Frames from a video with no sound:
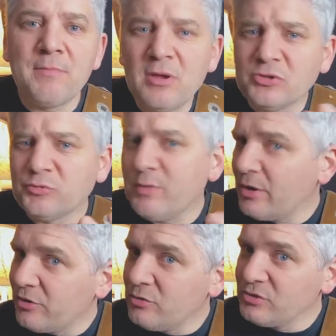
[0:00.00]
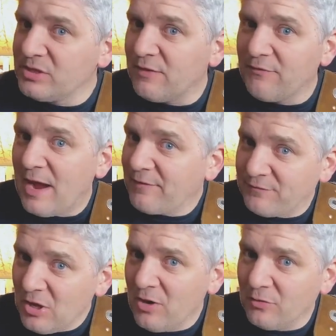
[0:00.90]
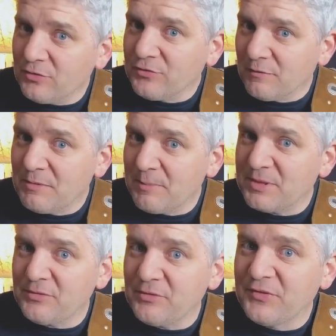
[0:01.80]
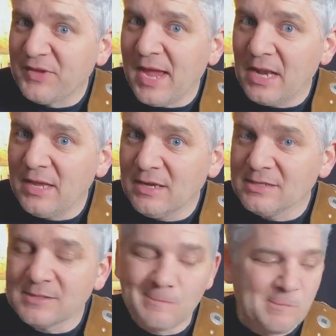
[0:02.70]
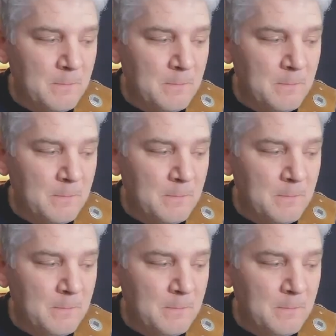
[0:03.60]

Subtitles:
because we are using the 5 notes of the pentatonic scale, yes.